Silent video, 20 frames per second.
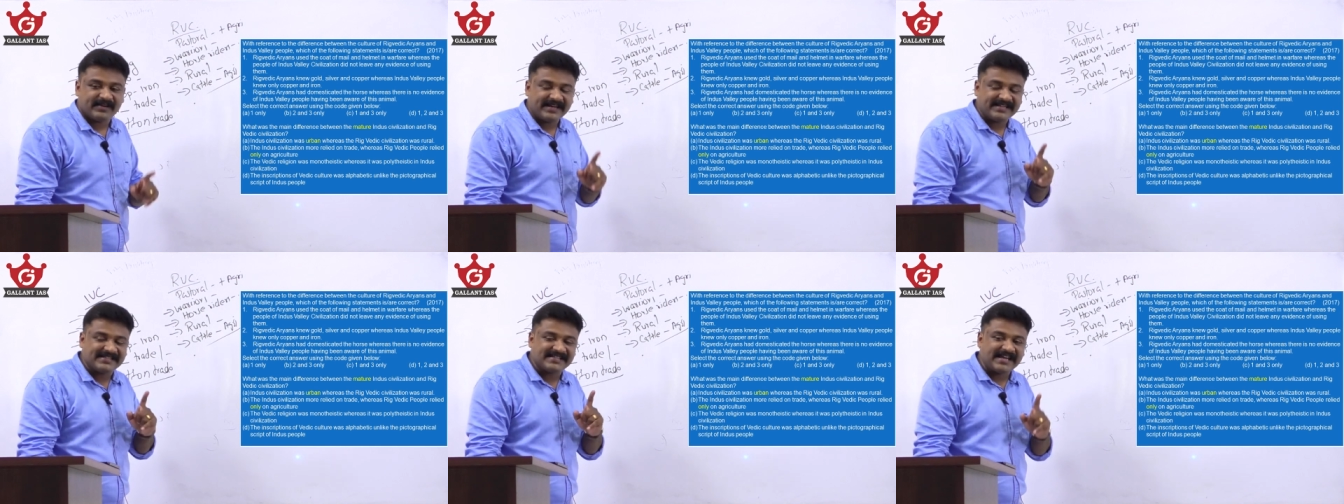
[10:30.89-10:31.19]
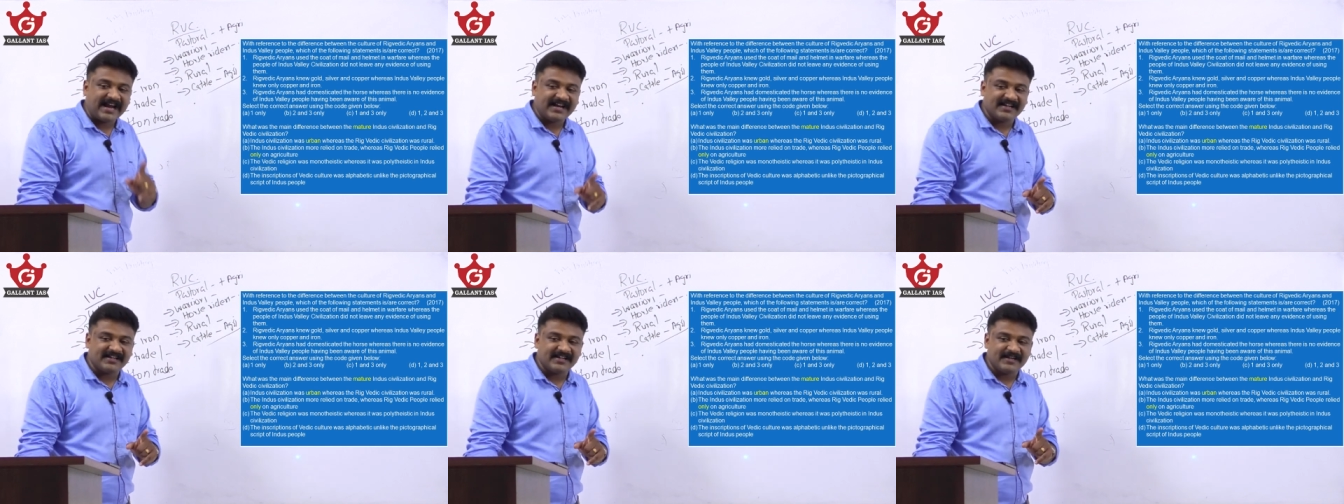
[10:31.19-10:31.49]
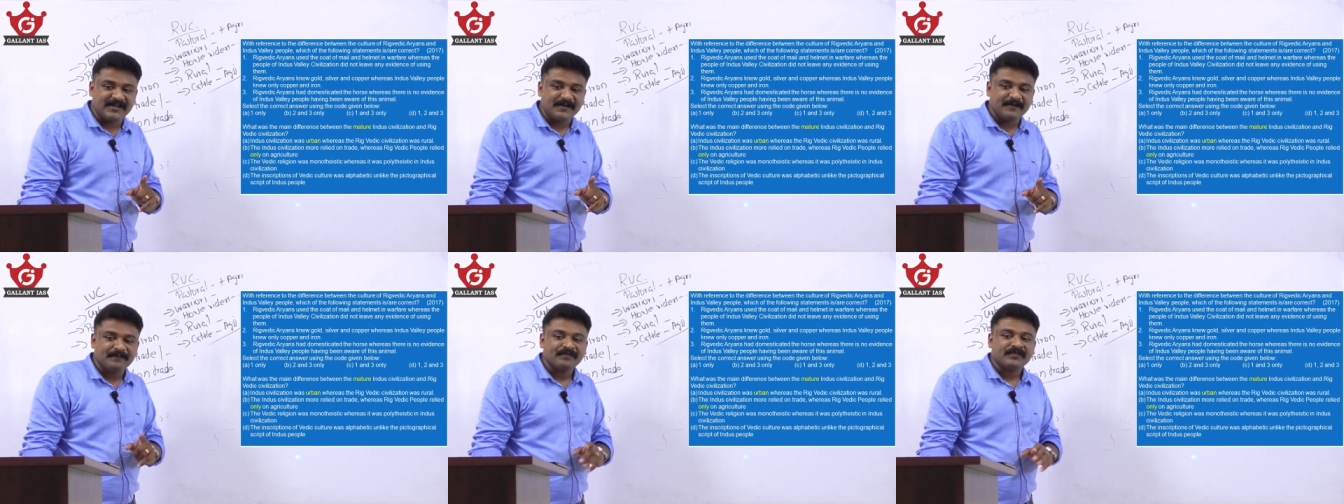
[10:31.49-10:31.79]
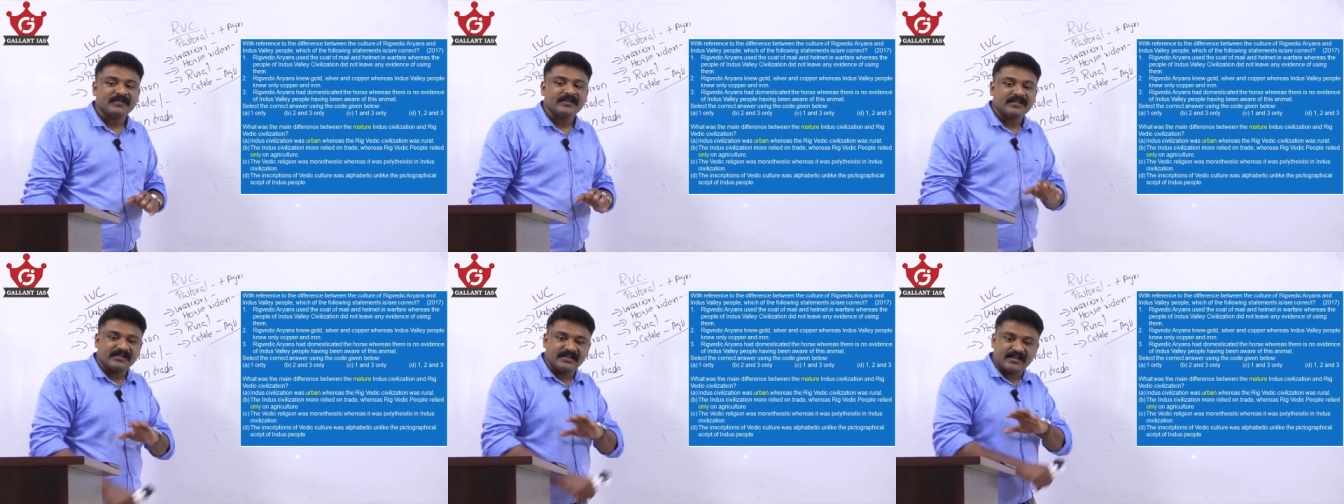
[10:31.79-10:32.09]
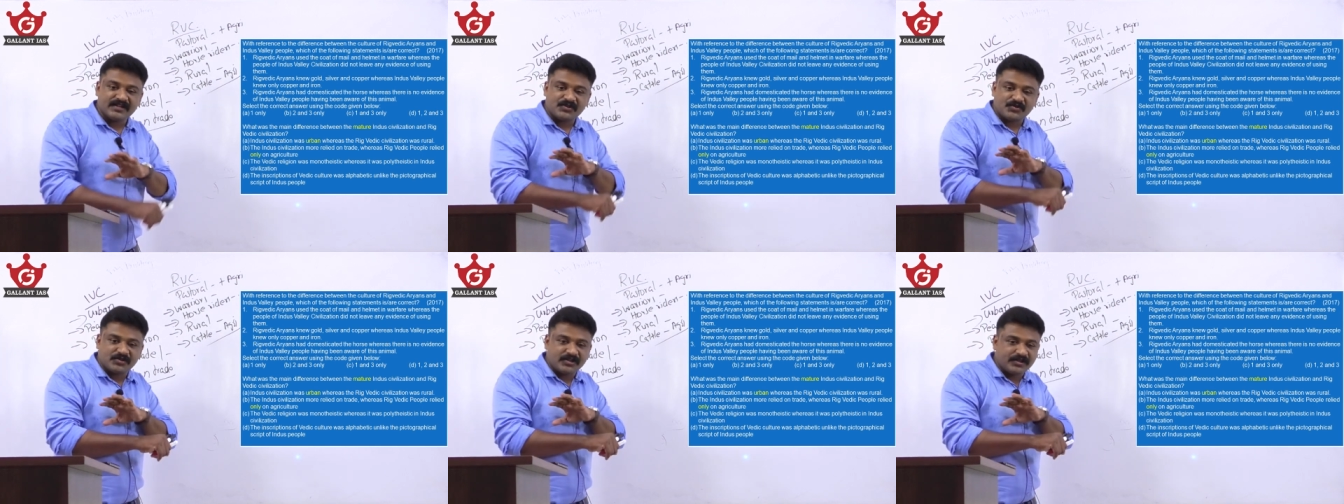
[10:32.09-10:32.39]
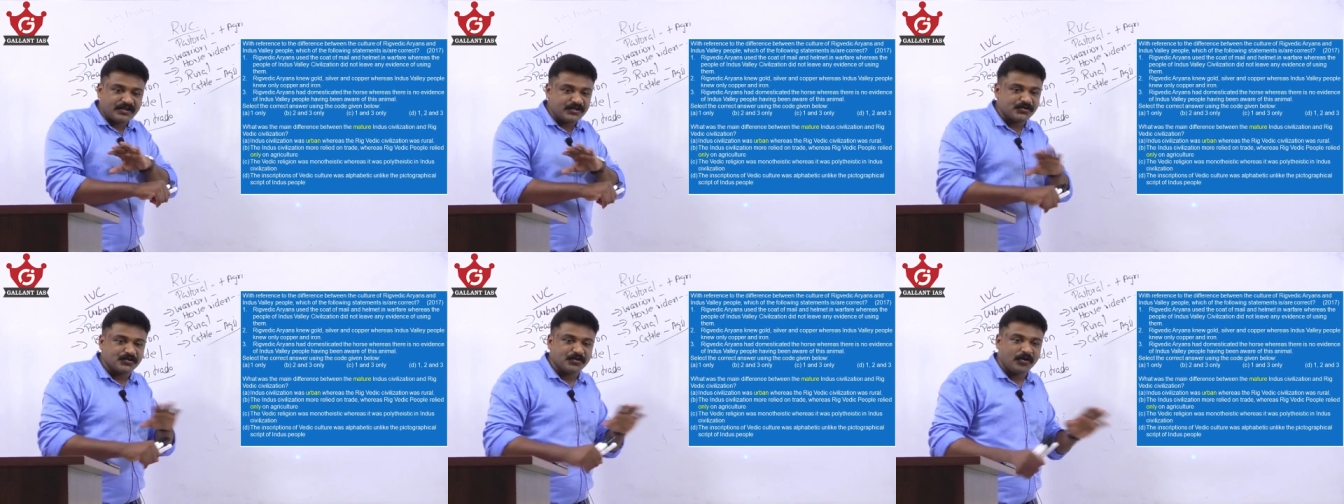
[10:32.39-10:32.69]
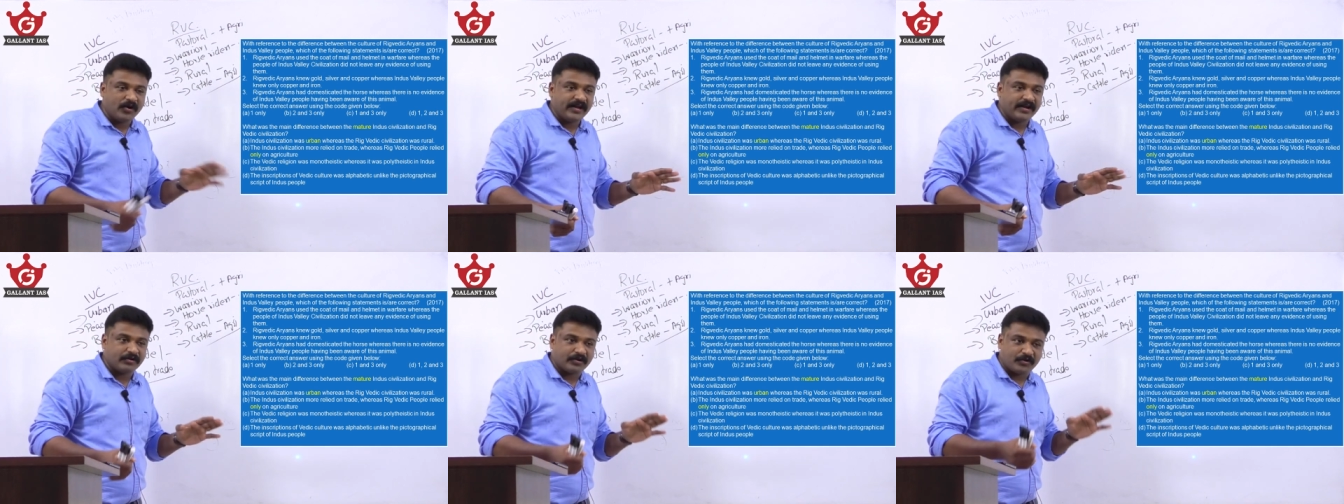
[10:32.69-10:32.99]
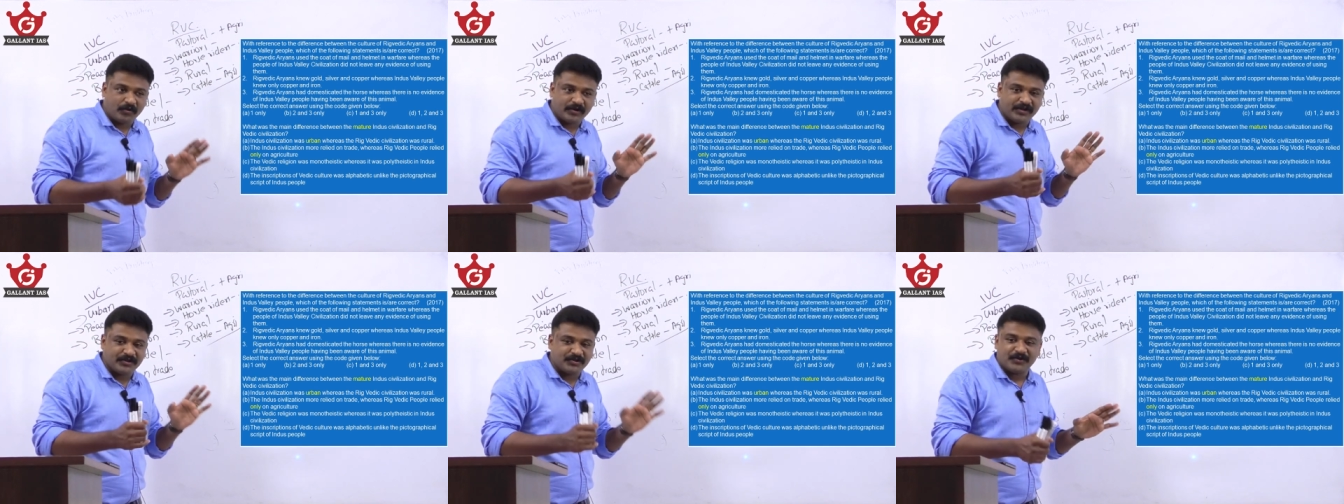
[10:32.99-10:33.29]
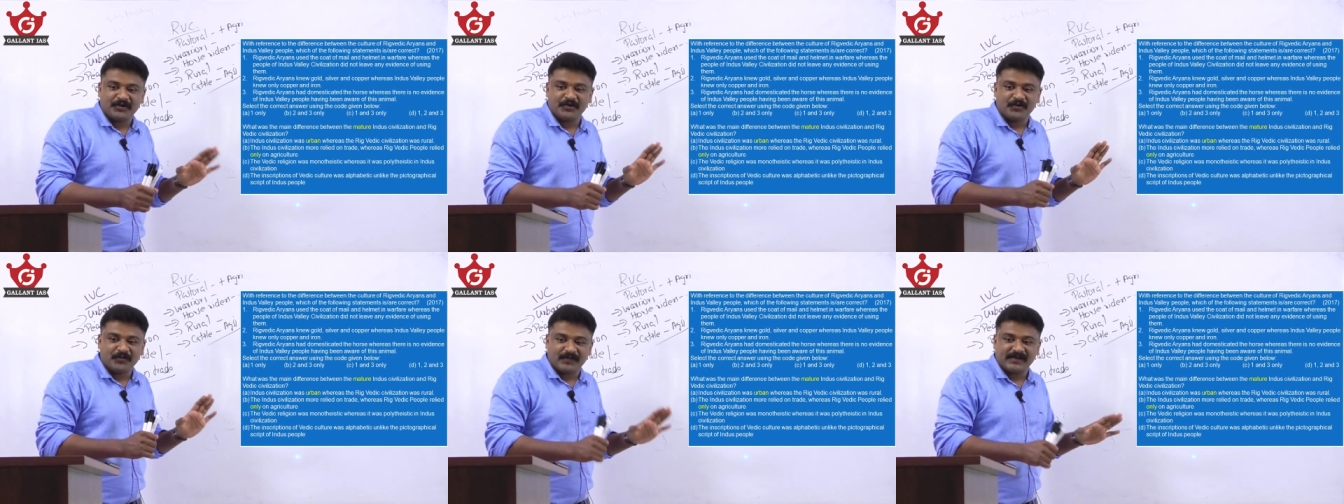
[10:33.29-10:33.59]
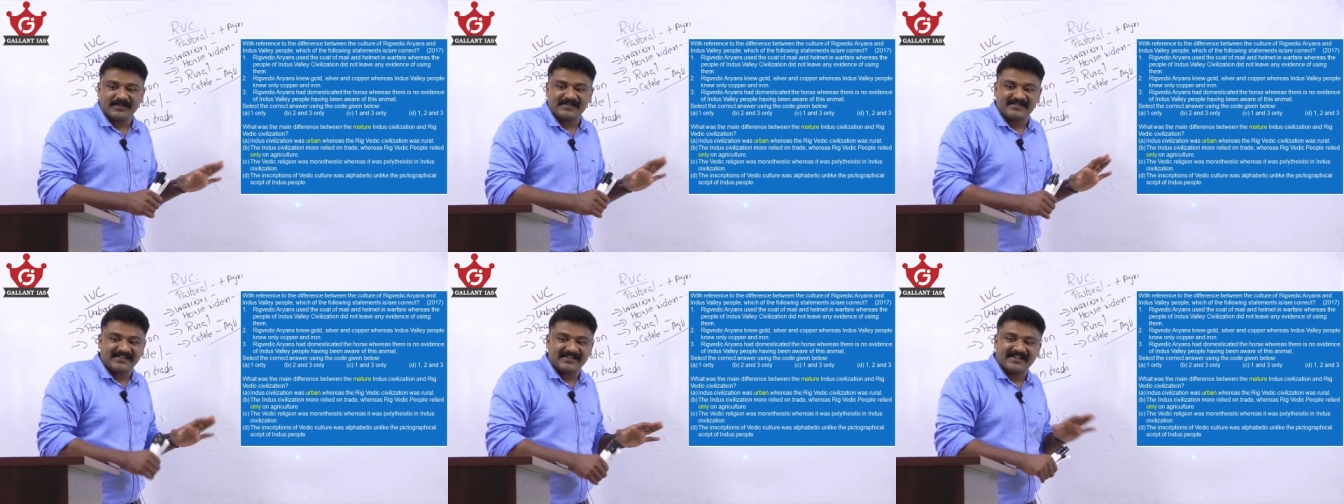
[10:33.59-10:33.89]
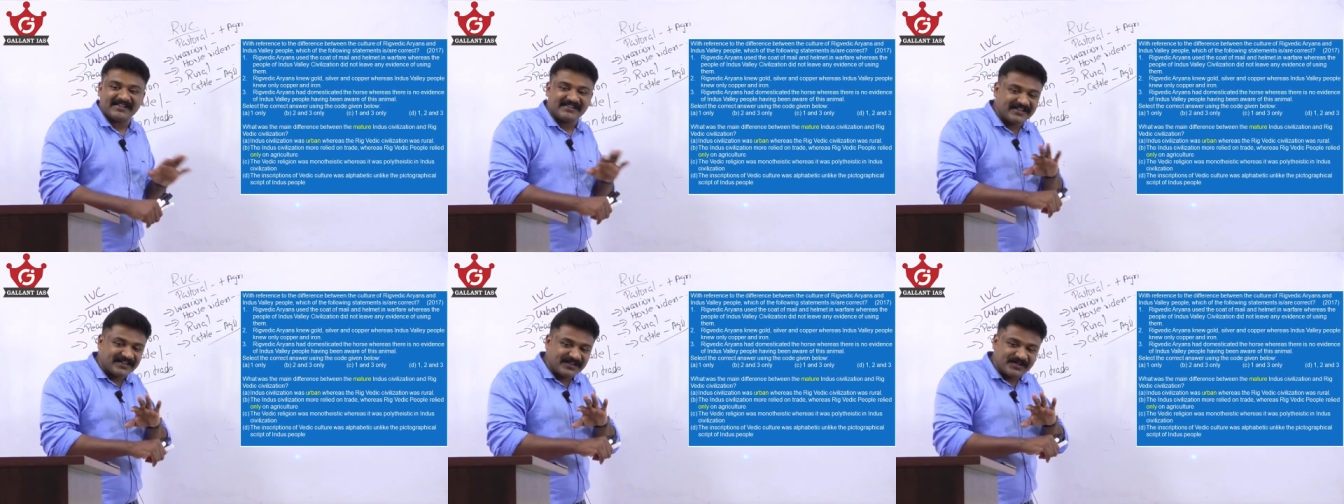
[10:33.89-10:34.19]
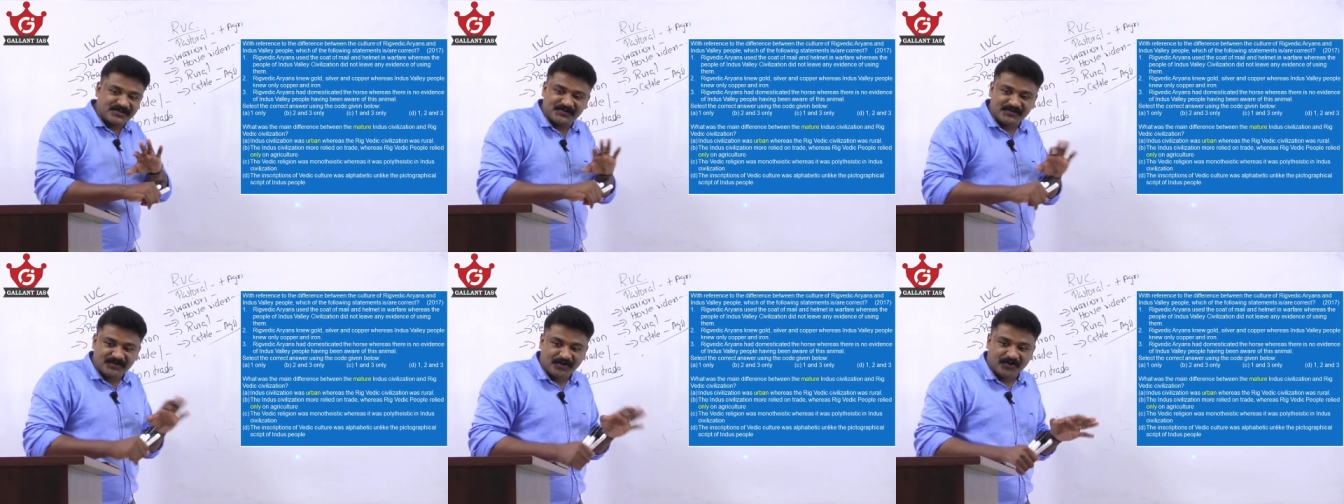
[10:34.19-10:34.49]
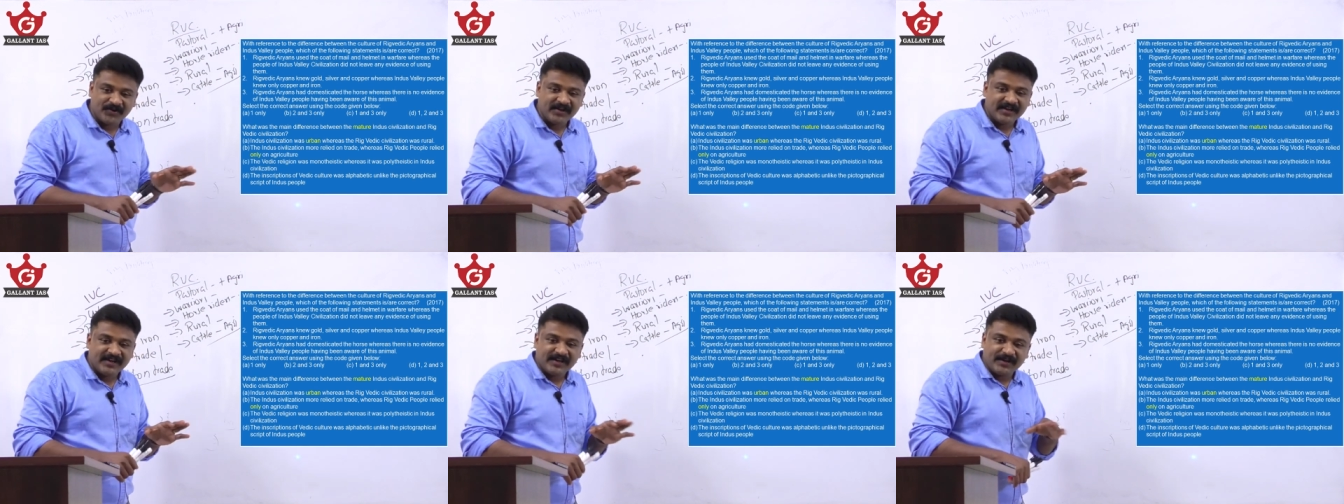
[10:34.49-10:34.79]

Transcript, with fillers: Exactly Yes, there is no, according to UPSC, there is no.